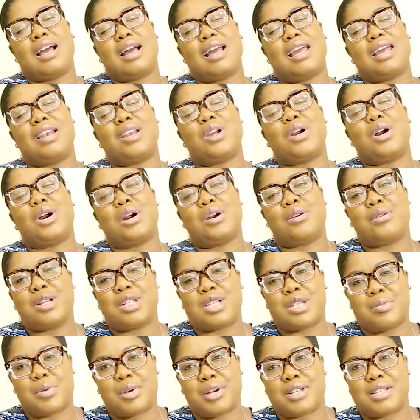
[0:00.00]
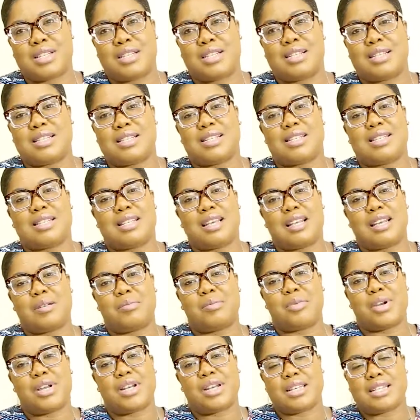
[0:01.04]
encourage persons to
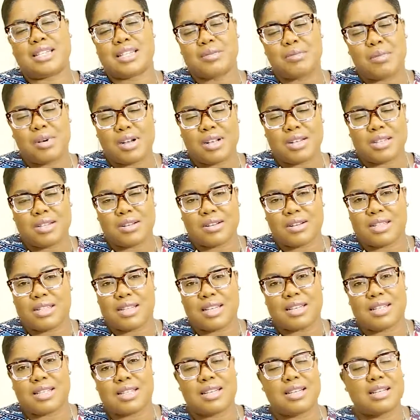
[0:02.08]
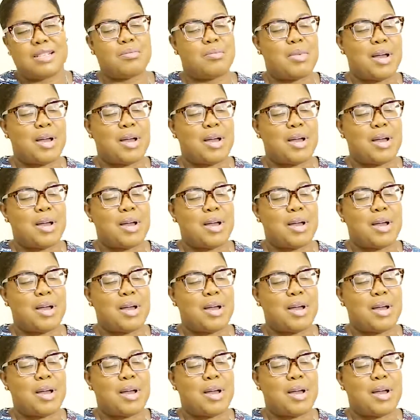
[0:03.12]
celebrate the small successes.